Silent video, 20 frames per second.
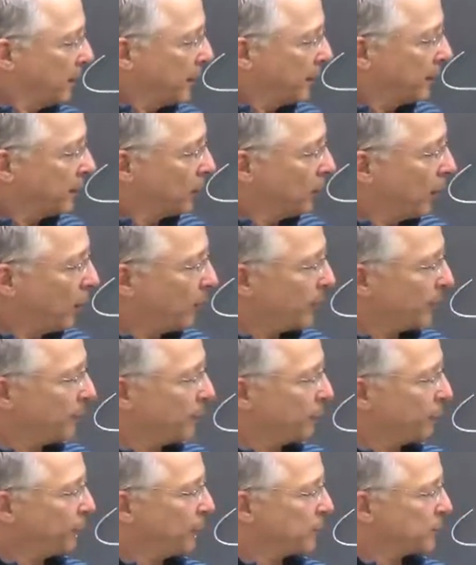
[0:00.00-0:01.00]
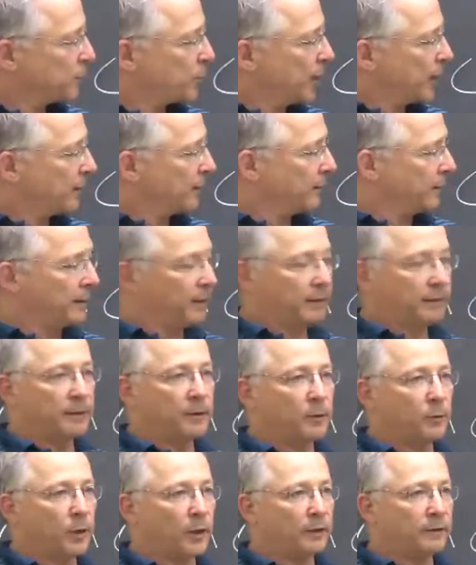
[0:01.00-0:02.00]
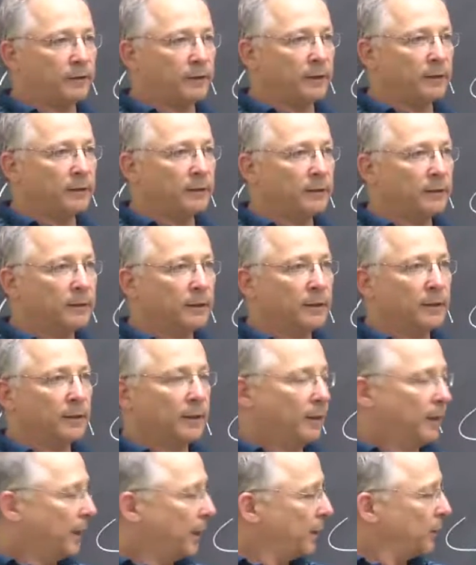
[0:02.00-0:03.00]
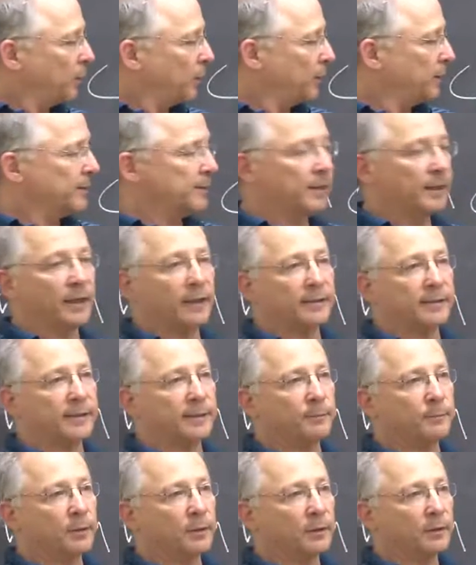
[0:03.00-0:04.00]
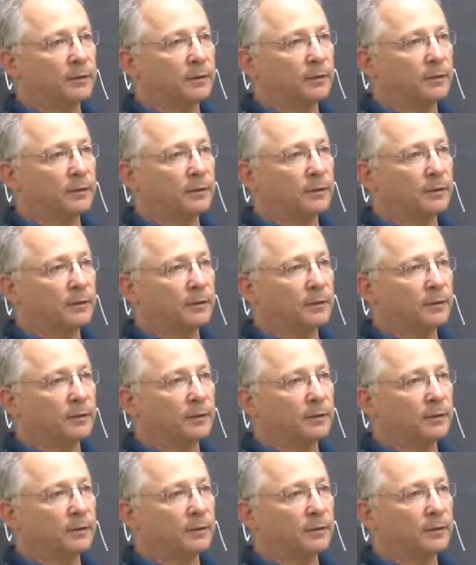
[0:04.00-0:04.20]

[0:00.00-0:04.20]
ignoring the first bracket, I get equality, and what is the next symbol.